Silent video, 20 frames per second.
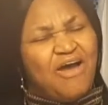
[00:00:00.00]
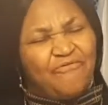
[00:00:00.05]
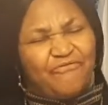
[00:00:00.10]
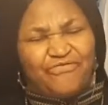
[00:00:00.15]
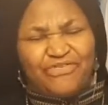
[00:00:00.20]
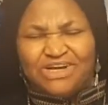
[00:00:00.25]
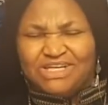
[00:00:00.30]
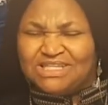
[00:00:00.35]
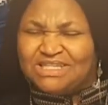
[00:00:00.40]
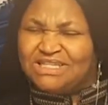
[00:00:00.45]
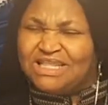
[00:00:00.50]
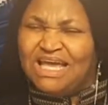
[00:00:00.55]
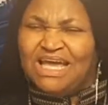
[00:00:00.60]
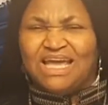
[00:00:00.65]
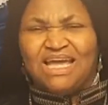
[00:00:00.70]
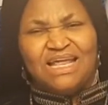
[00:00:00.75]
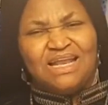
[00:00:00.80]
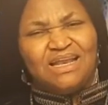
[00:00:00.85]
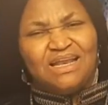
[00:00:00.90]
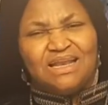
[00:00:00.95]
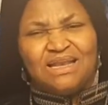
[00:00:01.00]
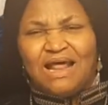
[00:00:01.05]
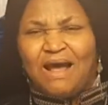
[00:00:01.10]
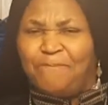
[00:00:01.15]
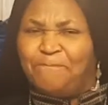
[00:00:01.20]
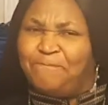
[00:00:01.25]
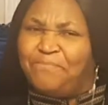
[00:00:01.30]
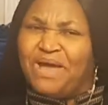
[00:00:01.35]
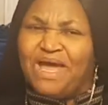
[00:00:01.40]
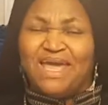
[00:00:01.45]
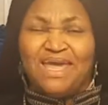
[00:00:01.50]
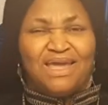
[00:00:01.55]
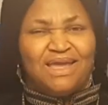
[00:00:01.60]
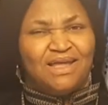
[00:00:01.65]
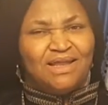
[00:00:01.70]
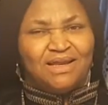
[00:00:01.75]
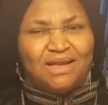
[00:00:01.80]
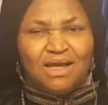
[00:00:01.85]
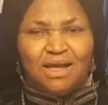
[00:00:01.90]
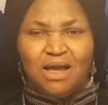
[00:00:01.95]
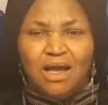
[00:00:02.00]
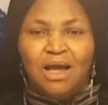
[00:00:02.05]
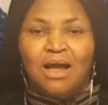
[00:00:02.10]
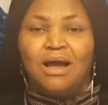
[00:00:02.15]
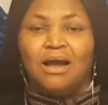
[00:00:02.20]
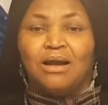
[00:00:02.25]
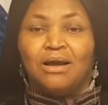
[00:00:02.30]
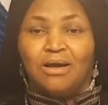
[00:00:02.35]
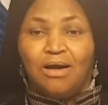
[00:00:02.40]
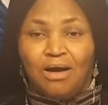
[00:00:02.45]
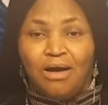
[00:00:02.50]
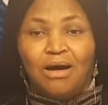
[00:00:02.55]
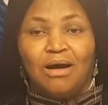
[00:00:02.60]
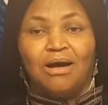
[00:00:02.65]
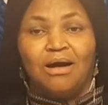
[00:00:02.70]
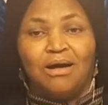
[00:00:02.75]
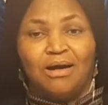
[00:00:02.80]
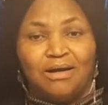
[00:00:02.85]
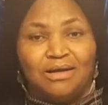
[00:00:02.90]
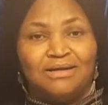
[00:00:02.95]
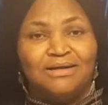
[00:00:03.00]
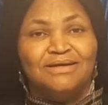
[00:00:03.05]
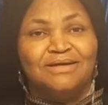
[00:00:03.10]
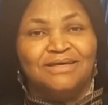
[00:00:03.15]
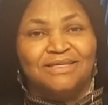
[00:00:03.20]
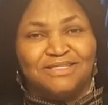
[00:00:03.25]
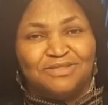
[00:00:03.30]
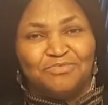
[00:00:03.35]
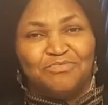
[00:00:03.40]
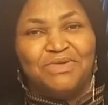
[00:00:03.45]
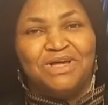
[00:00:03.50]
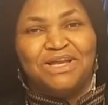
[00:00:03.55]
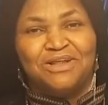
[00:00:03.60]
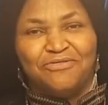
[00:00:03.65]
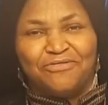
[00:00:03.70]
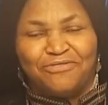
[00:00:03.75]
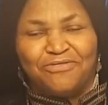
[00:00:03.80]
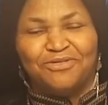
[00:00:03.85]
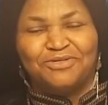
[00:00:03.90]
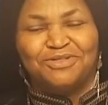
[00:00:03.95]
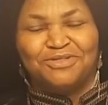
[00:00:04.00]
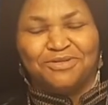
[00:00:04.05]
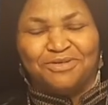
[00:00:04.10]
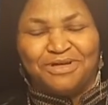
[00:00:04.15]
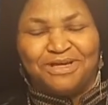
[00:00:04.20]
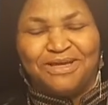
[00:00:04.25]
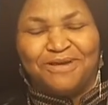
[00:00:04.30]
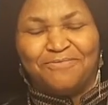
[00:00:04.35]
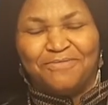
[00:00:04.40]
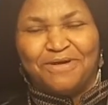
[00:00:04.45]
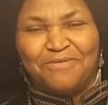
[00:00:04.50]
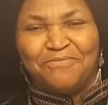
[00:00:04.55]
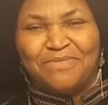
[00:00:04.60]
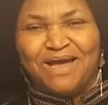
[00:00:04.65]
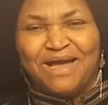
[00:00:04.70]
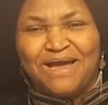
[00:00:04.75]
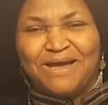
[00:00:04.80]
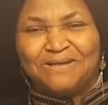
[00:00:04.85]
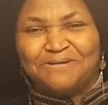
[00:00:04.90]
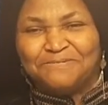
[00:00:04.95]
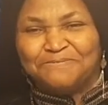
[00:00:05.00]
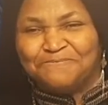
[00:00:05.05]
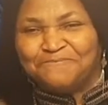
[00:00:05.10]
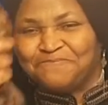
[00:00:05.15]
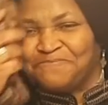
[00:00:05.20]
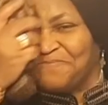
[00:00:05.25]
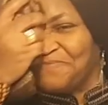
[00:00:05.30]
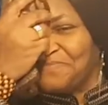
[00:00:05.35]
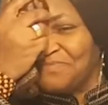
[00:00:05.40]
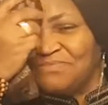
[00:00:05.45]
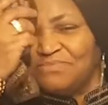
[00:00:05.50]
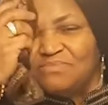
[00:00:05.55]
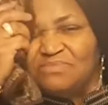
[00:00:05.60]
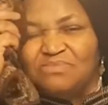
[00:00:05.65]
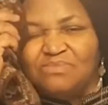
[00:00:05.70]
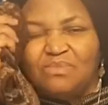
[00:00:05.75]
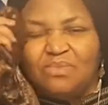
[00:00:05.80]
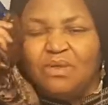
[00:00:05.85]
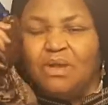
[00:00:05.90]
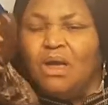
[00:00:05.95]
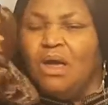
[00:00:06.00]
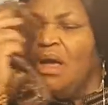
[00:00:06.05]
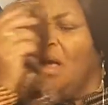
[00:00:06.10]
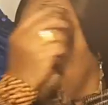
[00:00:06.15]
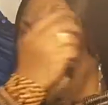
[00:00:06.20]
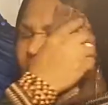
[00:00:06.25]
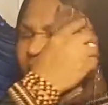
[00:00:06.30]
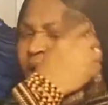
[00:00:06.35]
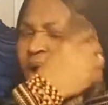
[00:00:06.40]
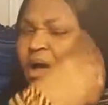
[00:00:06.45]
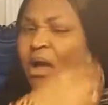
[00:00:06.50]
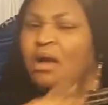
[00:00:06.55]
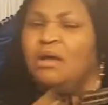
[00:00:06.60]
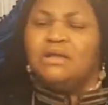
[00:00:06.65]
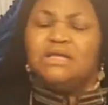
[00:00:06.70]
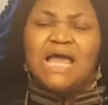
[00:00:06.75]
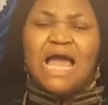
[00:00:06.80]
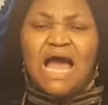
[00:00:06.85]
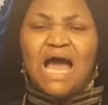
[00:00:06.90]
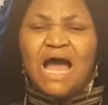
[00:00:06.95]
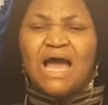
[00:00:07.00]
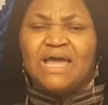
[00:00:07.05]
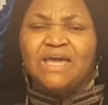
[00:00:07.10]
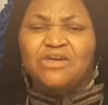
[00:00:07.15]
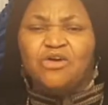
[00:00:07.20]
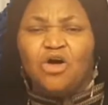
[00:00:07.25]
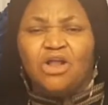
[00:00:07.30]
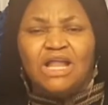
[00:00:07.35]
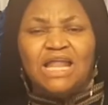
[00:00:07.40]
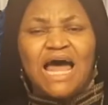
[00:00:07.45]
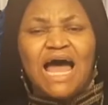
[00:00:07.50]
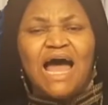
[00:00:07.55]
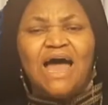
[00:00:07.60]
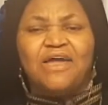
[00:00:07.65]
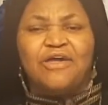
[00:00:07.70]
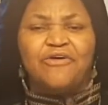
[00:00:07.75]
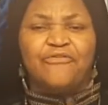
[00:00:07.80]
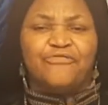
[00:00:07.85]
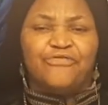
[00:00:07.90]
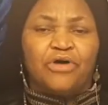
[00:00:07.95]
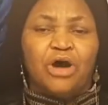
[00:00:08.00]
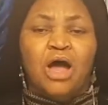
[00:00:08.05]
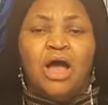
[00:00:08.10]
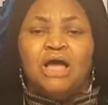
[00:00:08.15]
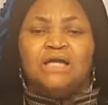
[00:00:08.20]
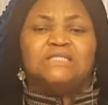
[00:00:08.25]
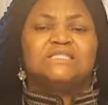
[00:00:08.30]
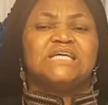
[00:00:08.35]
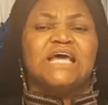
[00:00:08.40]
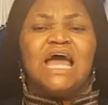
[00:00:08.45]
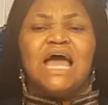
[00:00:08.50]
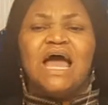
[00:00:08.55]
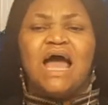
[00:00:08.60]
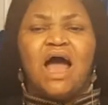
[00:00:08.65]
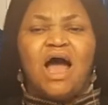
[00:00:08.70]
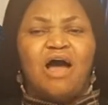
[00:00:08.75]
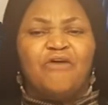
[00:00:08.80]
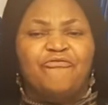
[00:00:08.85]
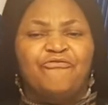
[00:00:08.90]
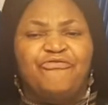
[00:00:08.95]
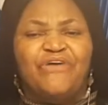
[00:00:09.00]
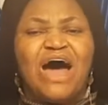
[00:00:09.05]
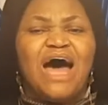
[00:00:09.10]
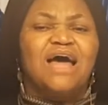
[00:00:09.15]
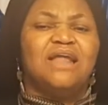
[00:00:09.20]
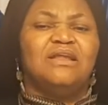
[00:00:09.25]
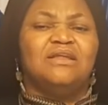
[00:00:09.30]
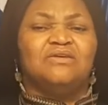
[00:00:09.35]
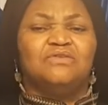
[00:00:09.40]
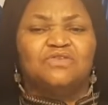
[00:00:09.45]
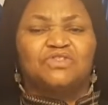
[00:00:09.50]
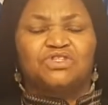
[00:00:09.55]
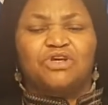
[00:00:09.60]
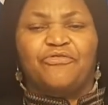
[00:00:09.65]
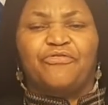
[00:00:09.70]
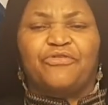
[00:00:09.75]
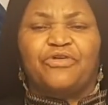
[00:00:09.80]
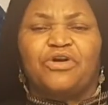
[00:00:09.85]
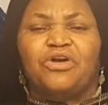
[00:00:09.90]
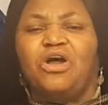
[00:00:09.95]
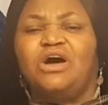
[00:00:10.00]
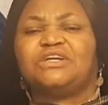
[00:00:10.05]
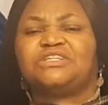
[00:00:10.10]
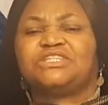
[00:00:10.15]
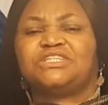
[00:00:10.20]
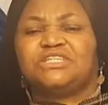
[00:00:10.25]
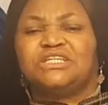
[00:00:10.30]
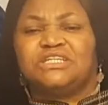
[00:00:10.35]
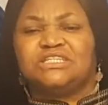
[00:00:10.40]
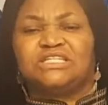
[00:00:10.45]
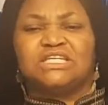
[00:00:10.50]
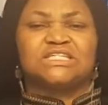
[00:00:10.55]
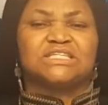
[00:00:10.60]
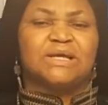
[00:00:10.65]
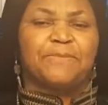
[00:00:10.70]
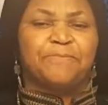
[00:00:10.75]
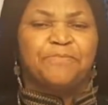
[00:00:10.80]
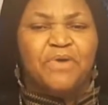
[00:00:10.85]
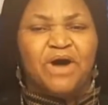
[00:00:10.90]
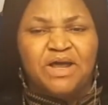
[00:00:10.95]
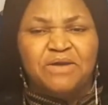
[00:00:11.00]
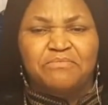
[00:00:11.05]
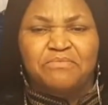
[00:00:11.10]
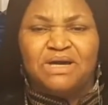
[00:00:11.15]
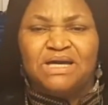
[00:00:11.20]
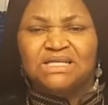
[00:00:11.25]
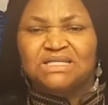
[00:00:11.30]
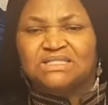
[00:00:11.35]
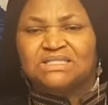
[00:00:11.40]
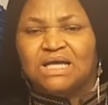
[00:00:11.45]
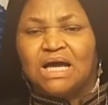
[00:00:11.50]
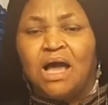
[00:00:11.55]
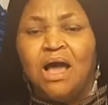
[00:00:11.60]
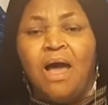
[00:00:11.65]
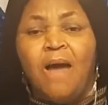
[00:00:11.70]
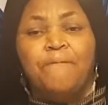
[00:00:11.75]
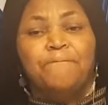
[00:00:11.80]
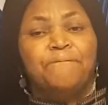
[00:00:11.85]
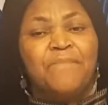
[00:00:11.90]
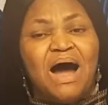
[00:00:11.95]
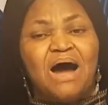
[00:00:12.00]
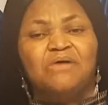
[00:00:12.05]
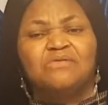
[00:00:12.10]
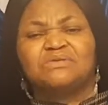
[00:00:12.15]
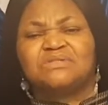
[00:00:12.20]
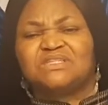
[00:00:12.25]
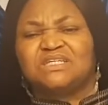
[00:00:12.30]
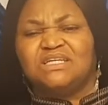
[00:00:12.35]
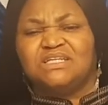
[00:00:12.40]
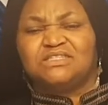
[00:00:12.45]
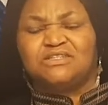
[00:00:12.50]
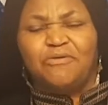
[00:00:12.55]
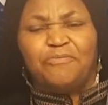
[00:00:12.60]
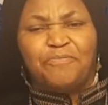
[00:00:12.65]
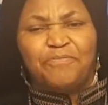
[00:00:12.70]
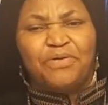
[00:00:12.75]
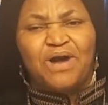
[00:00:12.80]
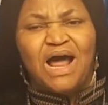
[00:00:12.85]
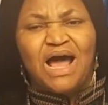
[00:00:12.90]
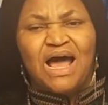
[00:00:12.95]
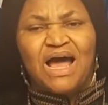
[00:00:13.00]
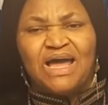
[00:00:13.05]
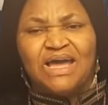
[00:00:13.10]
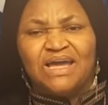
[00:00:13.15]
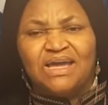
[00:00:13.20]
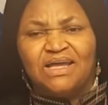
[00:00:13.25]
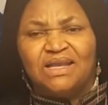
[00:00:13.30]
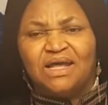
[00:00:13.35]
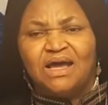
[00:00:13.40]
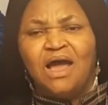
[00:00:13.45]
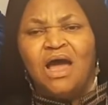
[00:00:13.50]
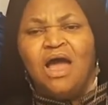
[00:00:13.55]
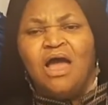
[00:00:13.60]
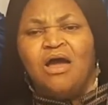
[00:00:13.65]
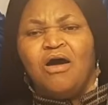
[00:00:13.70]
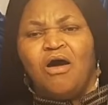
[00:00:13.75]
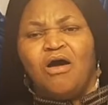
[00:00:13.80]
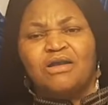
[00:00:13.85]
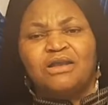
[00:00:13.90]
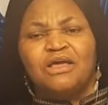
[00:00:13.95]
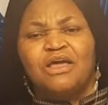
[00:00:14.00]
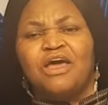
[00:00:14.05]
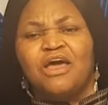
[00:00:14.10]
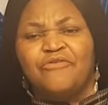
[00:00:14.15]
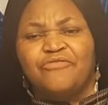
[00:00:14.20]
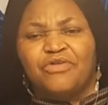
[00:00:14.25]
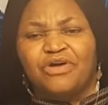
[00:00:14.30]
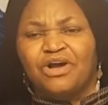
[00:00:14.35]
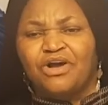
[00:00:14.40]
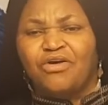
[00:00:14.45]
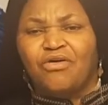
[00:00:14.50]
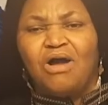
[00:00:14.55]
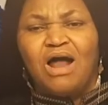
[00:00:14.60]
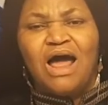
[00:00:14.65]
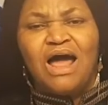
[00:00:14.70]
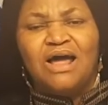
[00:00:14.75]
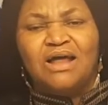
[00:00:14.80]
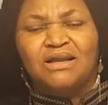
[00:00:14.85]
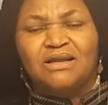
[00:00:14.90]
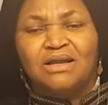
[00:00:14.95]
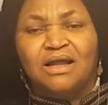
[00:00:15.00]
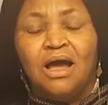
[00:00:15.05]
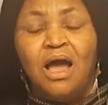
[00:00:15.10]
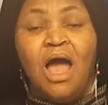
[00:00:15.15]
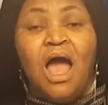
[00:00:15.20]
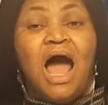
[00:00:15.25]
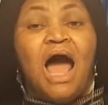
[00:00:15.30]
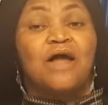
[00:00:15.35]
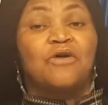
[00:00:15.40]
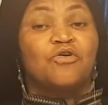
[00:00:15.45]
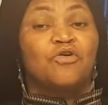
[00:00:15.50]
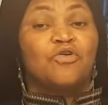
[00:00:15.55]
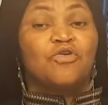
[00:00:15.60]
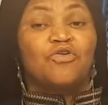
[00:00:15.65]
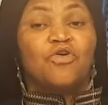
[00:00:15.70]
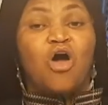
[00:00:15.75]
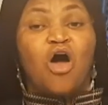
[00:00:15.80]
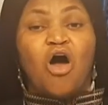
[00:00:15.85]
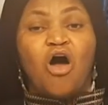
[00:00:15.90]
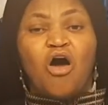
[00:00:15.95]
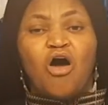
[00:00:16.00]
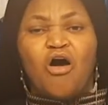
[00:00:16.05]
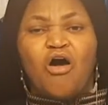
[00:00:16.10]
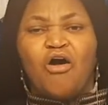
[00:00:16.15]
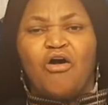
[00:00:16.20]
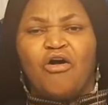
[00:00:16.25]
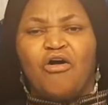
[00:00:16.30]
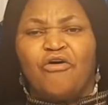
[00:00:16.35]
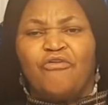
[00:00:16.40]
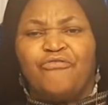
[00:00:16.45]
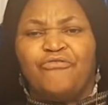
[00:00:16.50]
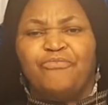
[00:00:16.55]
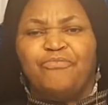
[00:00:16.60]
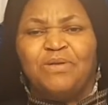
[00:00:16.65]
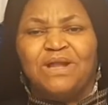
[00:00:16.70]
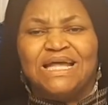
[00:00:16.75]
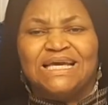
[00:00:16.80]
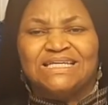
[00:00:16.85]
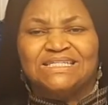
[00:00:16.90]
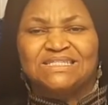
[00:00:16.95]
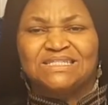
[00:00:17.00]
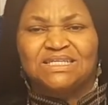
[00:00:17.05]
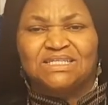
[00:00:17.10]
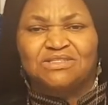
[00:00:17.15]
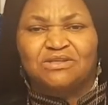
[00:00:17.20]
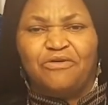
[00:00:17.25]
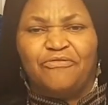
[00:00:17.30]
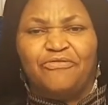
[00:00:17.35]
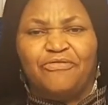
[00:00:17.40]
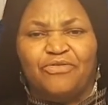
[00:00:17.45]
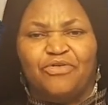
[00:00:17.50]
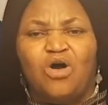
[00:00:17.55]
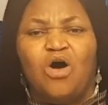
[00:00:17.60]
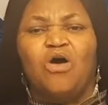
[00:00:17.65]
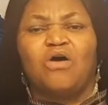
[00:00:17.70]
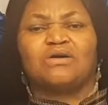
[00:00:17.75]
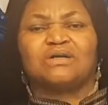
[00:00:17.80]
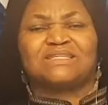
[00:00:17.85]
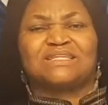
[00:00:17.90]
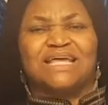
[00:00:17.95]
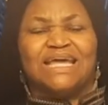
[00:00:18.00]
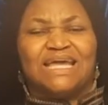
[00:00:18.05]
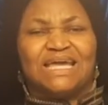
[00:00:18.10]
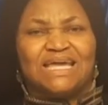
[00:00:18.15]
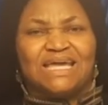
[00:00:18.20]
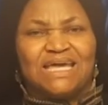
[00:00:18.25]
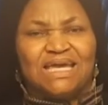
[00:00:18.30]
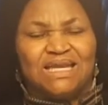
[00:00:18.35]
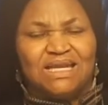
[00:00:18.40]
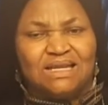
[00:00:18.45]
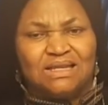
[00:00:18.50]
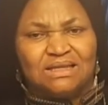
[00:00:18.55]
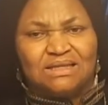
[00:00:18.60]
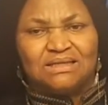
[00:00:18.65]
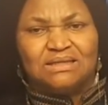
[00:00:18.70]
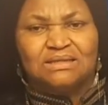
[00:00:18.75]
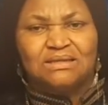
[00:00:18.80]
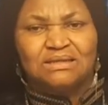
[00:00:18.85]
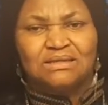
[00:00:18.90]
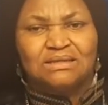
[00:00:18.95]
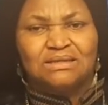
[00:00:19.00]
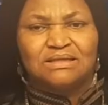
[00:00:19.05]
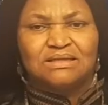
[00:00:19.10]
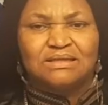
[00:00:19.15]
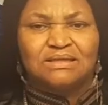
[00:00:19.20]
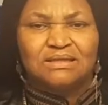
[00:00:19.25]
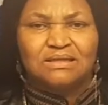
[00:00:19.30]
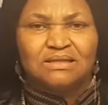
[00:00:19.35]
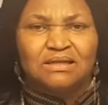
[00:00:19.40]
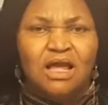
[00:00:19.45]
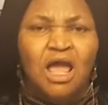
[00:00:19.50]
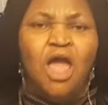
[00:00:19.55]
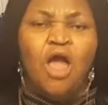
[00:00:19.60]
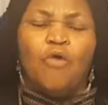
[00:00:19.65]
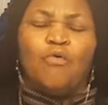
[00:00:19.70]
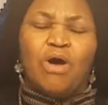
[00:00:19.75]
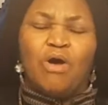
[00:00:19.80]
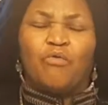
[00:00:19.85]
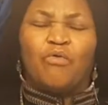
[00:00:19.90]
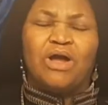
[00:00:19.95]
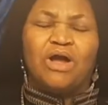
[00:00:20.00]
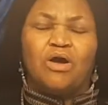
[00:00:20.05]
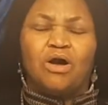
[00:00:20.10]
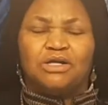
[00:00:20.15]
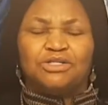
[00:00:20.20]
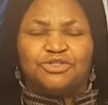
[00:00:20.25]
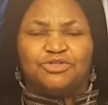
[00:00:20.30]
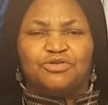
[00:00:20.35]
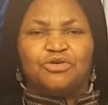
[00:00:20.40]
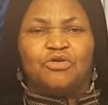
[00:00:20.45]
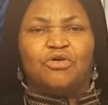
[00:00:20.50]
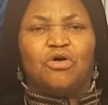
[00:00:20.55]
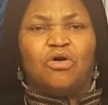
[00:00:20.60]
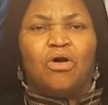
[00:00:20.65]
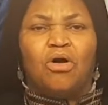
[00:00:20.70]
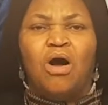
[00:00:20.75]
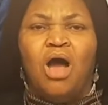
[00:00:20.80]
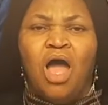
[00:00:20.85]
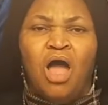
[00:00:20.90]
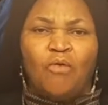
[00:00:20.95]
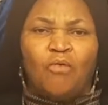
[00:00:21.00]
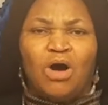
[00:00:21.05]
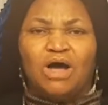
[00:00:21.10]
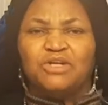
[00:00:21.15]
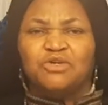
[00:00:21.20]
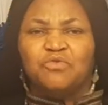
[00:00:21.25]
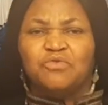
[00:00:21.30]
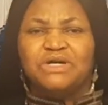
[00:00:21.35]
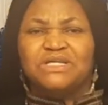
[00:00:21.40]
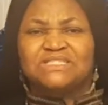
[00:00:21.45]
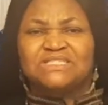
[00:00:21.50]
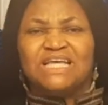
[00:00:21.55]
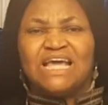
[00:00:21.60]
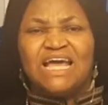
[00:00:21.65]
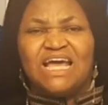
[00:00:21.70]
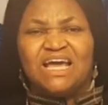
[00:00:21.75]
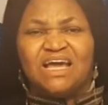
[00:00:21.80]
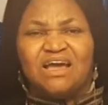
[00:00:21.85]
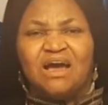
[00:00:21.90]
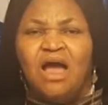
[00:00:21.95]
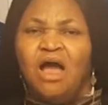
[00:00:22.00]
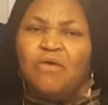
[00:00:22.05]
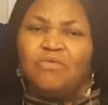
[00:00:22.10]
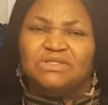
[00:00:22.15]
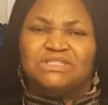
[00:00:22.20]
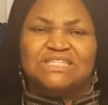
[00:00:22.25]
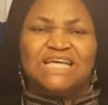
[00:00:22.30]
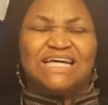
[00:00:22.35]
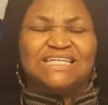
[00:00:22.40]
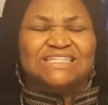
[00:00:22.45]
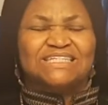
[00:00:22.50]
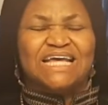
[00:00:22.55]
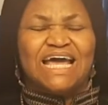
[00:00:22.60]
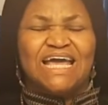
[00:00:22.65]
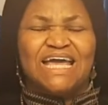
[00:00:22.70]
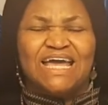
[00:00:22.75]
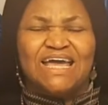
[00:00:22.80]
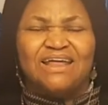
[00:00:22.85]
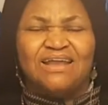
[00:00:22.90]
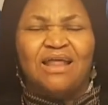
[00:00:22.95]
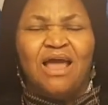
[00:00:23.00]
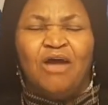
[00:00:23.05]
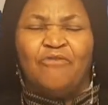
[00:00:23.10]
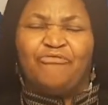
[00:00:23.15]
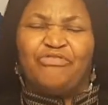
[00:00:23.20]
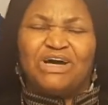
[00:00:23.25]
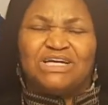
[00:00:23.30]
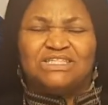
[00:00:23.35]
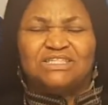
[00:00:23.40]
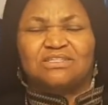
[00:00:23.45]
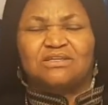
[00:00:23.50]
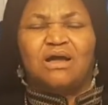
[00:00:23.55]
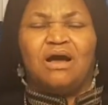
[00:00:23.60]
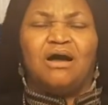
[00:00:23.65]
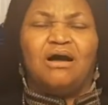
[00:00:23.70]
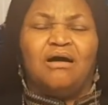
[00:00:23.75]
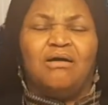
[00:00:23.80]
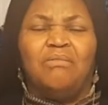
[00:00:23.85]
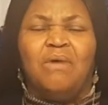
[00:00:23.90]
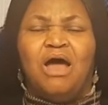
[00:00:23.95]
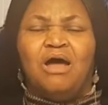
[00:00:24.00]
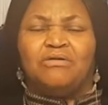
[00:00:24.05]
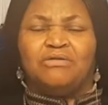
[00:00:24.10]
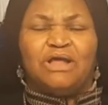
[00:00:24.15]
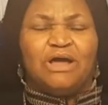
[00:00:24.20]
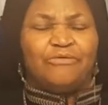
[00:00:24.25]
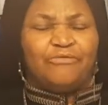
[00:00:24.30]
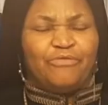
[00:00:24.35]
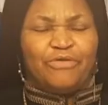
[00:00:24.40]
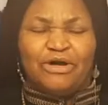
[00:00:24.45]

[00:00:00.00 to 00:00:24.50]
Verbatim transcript: everything, that pain, God is meaningful to him. Amen? Amen. Yeah, in your life, there are values of crushing disappointment, mountains of pride, uneven ground, and rough places of wrong thinking. Mm -hmm, mm -hmm, mm -hmm. When we go through, what do we think? We start saying, first come, they,